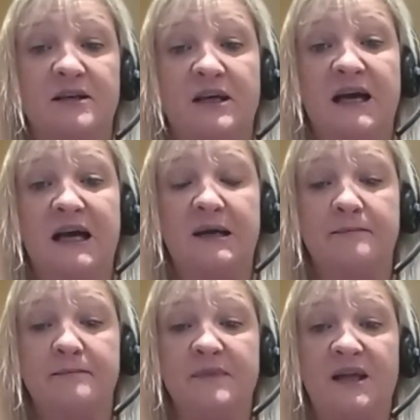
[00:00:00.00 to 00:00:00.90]

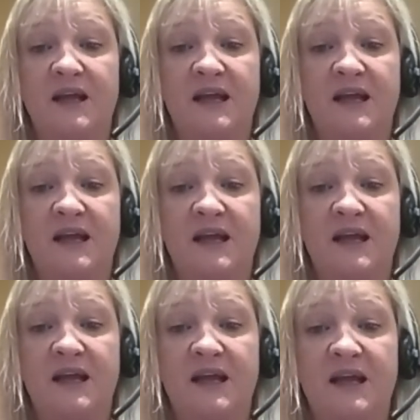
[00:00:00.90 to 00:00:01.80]
and
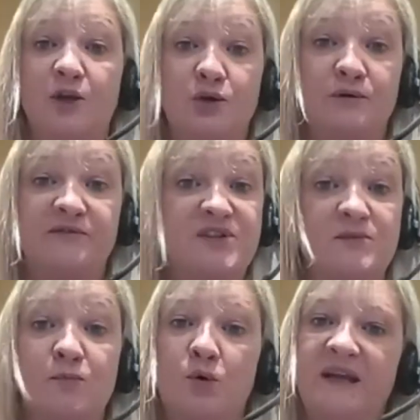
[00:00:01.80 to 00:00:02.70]
that are good
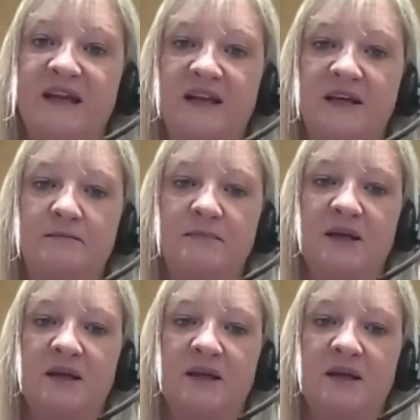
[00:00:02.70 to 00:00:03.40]
for small, medium,